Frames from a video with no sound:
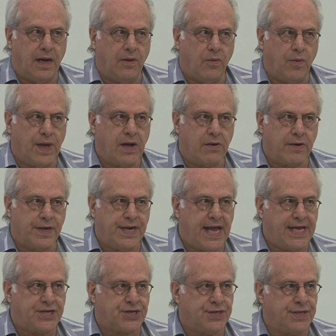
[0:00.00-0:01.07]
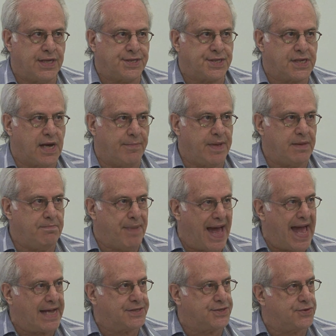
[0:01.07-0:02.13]
We are a nation that's coming
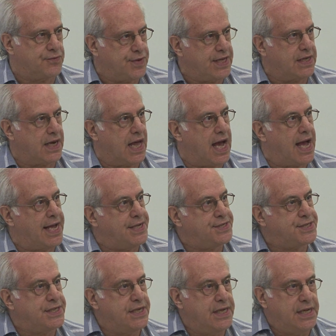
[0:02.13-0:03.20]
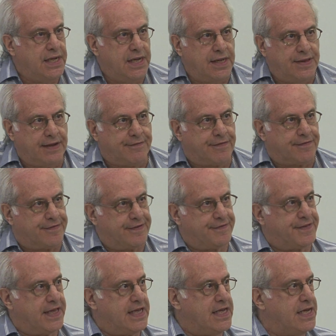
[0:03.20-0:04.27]
back to realize that for
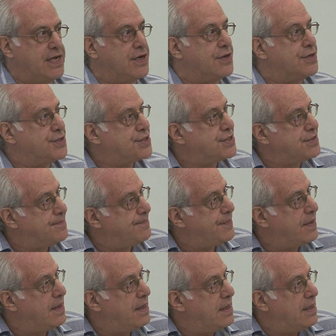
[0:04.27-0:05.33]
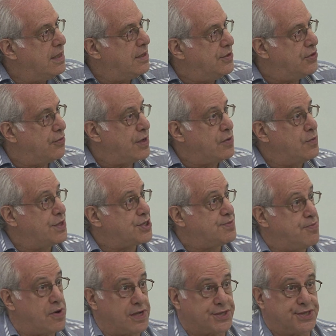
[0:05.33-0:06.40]
50 years, during which
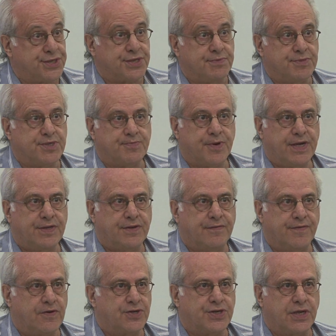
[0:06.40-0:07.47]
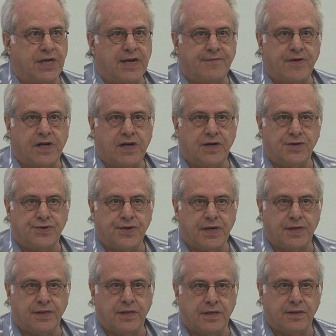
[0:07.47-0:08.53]
Marxism spread to virtually every country
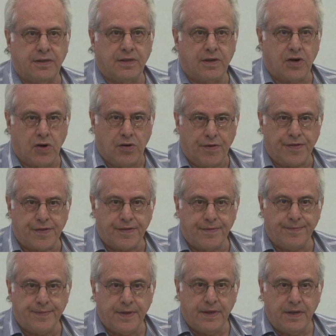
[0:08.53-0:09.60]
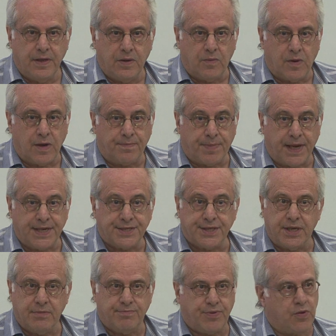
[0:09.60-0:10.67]
on the earth, where it plays
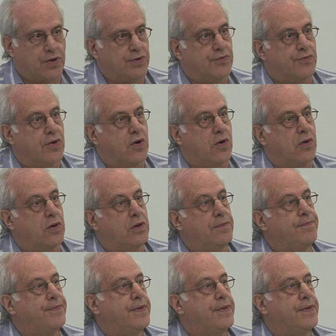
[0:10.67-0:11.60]
an important role,